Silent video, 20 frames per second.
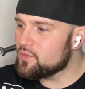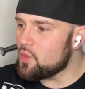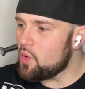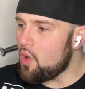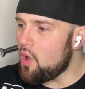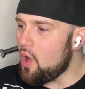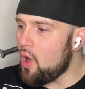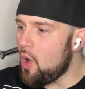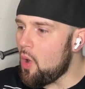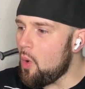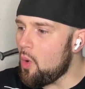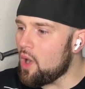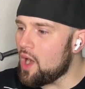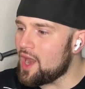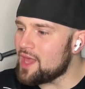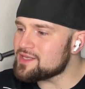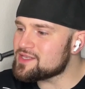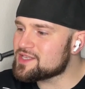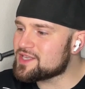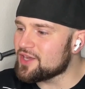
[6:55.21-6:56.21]
Ooh,
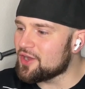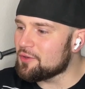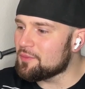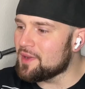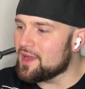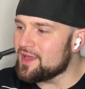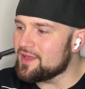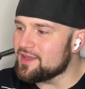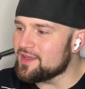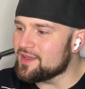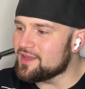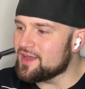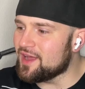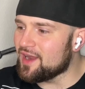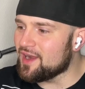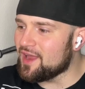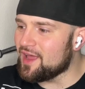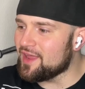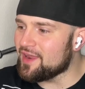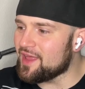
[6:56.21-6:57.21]
let's go, mate.
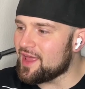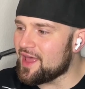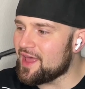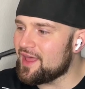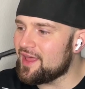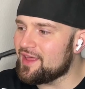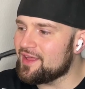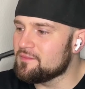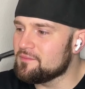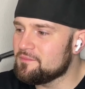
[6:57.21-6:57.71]
I like that.